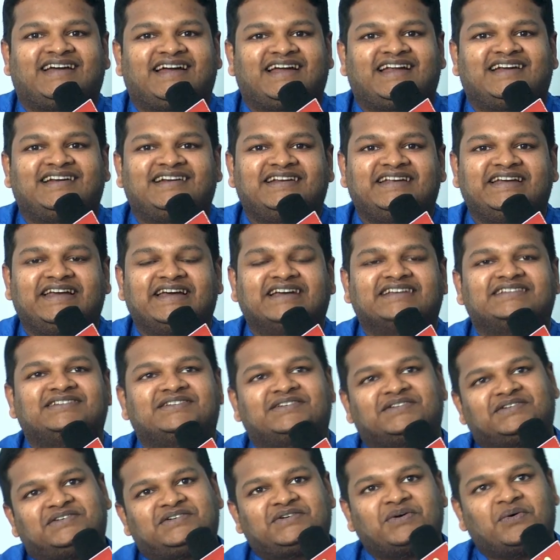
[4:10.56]
he has
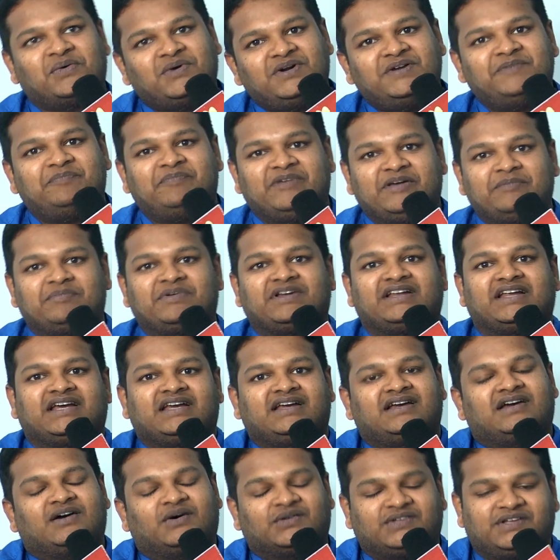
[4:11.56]
told people
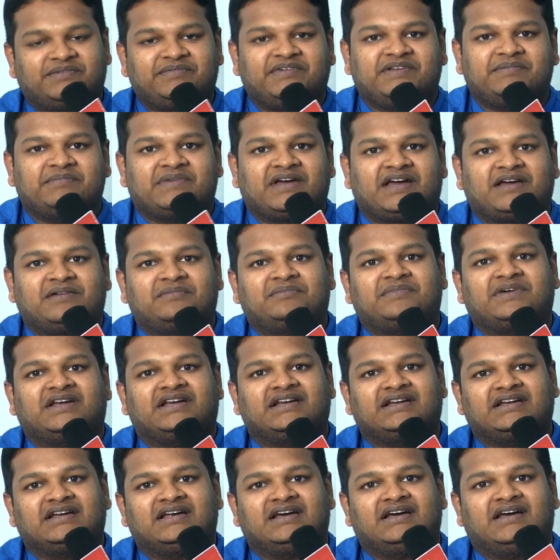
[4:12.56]
like Gautami ma'am
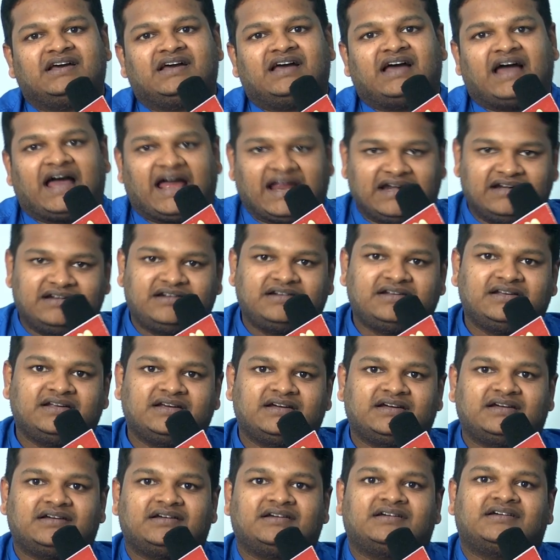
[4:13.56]
and
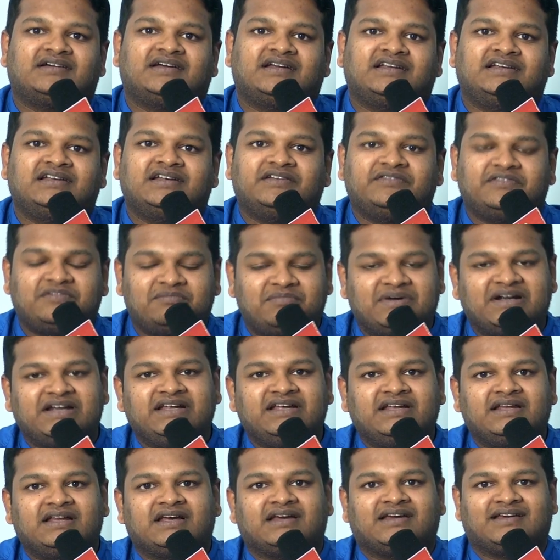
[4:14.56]
Andrea and
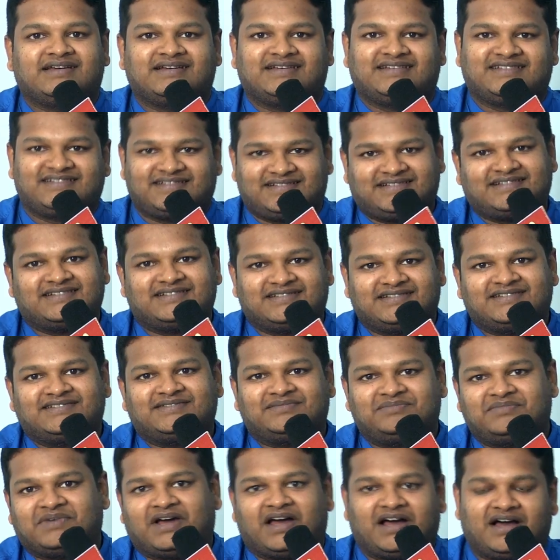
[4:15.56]
everybody, like
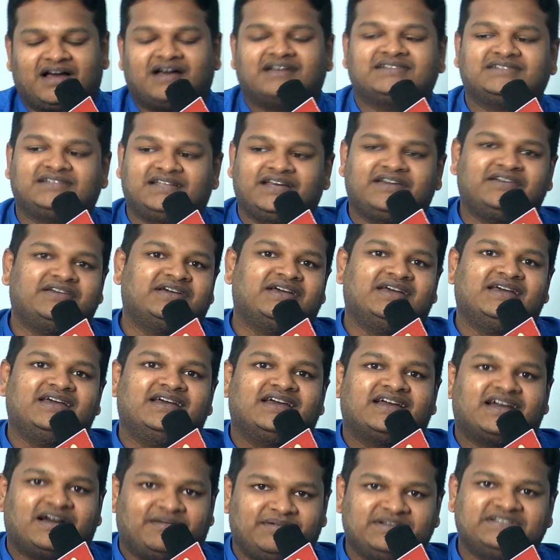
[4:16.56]

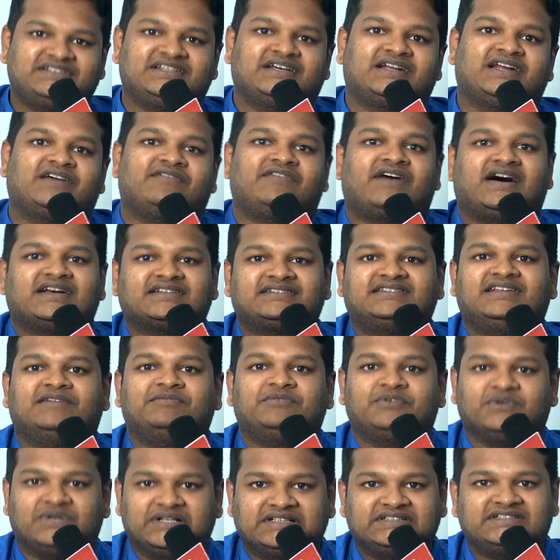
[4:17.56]
Kamal sir have asked
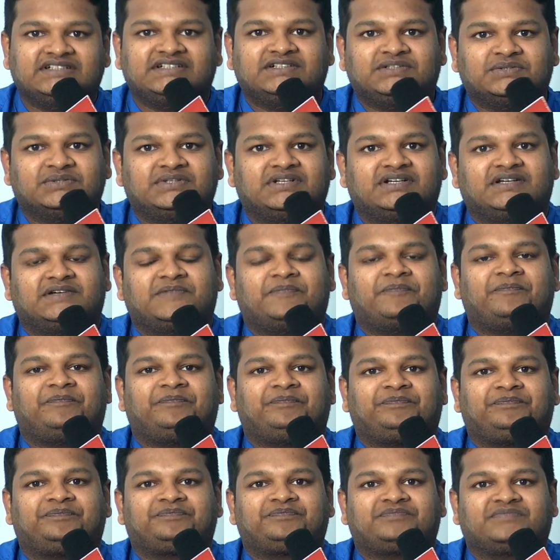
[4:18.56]
them to listen to the
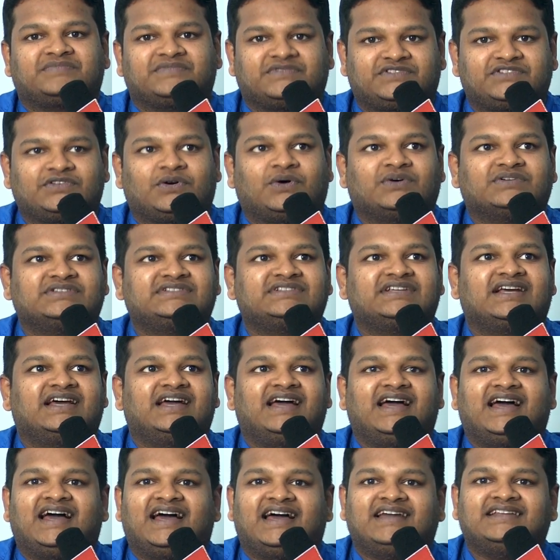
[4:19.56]
songs,
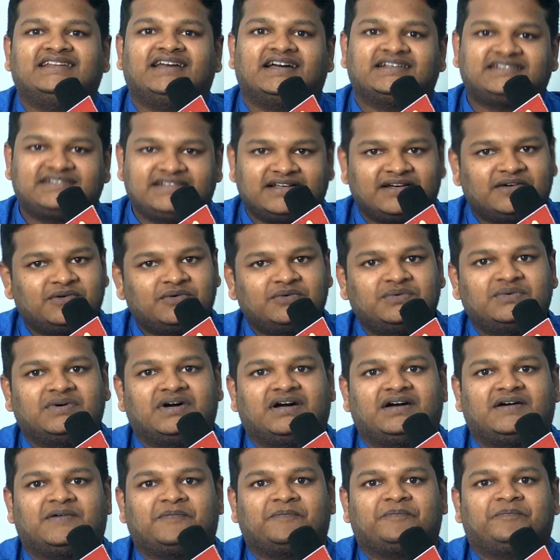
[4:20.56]
and that's
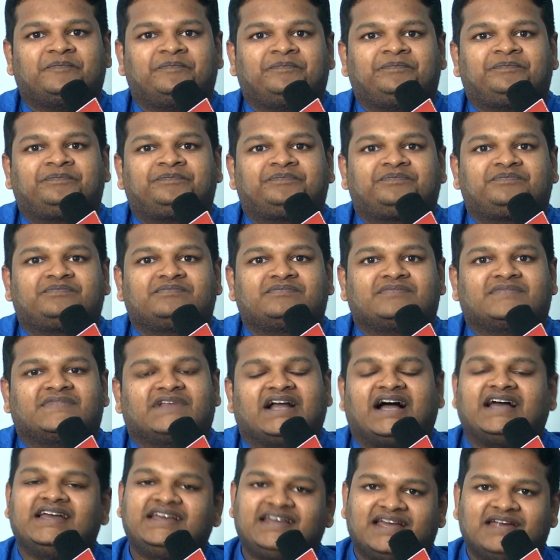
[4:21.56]
how
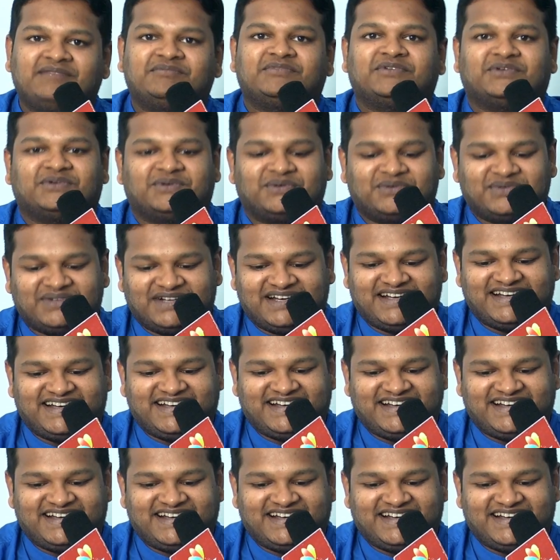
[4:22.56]
I came to know.